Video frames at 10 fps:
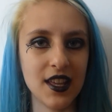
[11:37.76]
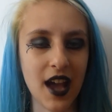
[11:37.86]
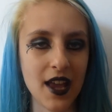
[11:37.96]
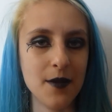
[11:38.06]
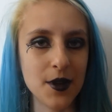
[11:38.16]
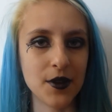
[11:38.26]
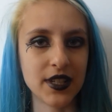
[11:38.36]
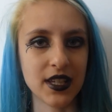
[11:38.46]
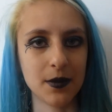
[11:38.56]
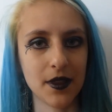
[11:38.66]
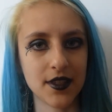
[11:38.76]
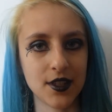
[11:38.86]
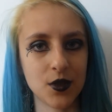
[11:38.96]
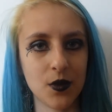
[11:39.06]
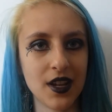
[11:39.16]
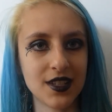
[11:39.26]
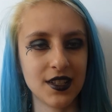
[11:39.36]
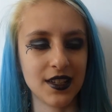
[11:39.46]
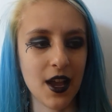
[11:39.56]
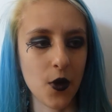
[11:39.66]
I am irritated by the
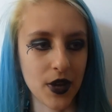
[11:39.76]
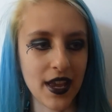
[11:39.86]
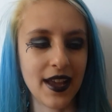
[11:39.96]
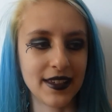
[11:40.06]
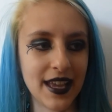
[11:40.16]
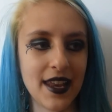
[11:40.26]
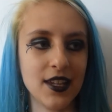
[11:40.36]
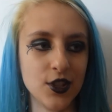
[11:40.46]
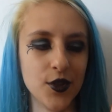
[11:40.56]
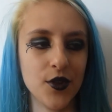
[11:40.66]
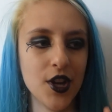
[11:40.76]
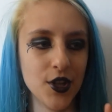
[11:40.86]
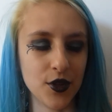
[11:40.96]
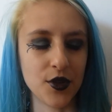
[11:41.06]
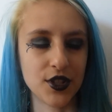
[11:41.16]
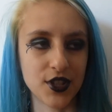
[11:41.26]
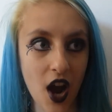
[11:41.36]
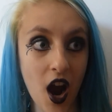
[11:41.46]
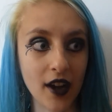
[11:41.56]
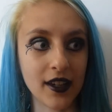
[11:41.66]
situation. Yeah, okay, I get it, you're
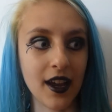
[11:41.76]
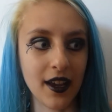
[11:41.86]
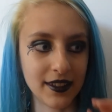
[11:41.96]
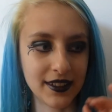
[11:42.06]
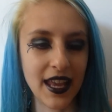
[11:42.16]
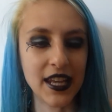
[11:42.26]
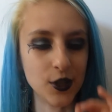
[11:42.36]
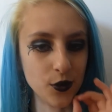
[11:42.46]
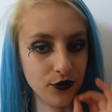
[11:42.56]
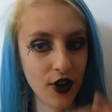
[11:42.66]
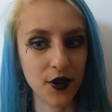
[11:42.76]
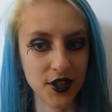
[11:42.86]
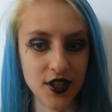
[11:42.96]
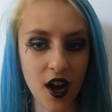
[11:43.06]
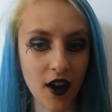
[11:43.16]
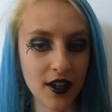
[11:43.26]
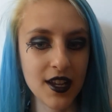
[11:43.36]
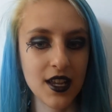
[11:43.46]
dark. I get it, you're very dark.